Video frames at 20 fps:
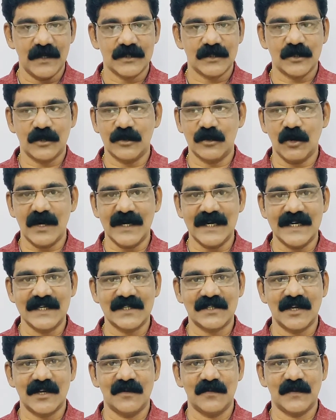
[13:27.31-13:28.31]
So don't
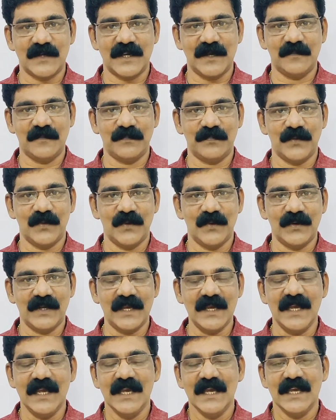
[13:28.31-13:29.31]
disturb him.
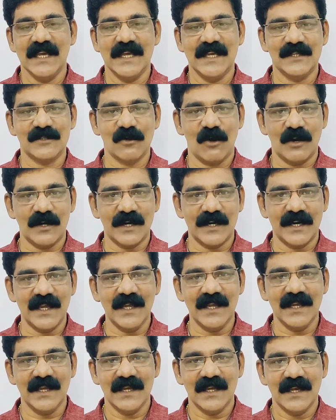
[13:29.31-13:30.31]
Okay? He is already,